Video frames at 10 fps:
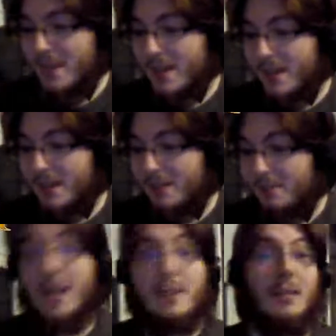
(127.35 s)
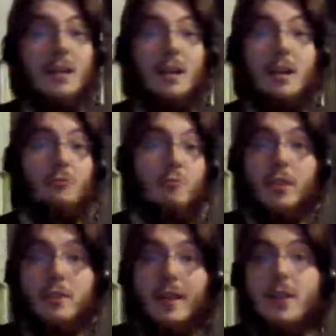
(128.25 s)
But yes,
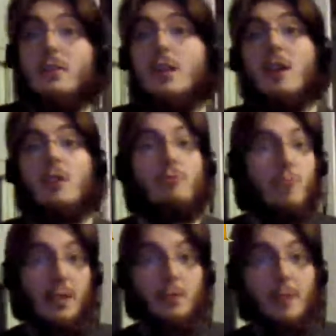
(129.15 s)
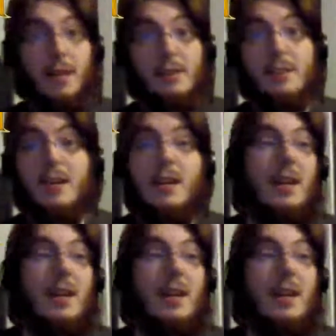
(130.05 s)
really good venue, really good players.